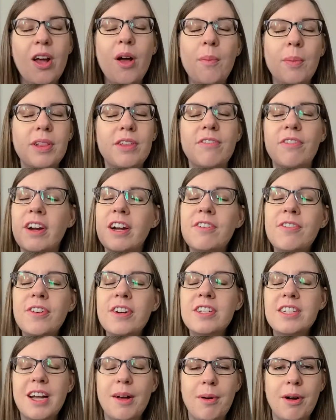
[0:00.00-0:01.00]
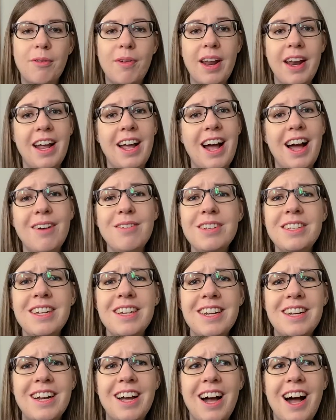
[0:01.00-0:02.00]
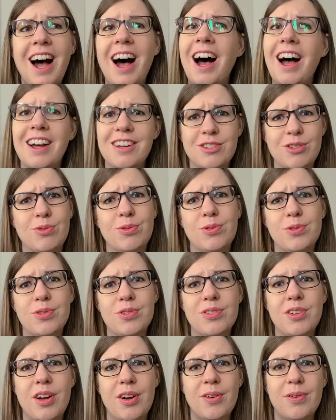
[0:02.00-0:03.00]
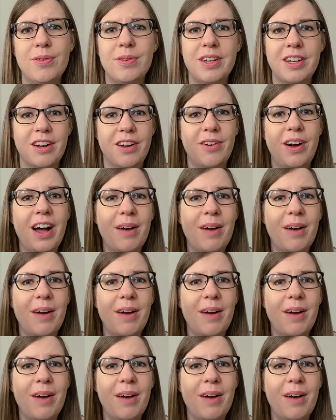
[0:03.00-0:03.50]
but the very first time I read it, I was in high school, so, you know,